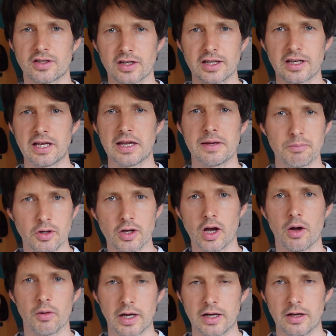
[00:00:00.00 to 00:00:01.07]
to keep
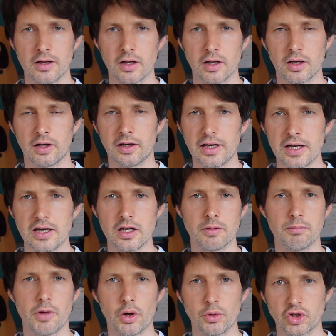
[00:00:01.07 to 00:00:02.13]
going. Linear
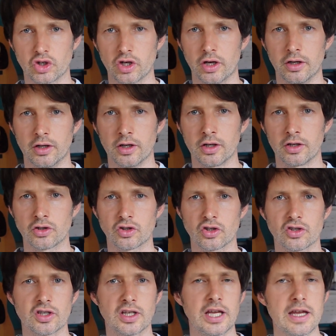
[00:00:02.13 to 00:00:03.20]
motion,
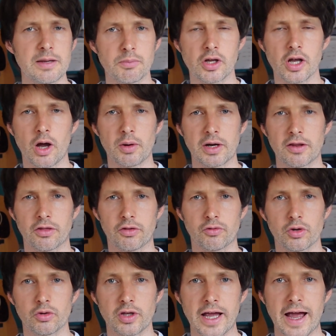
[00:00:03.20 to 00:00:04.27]
just keep going
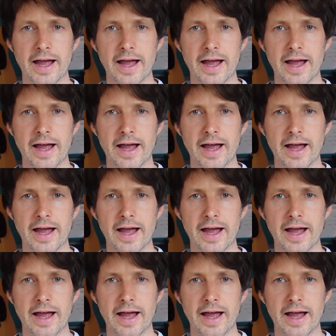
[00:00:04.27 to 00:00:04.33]
through the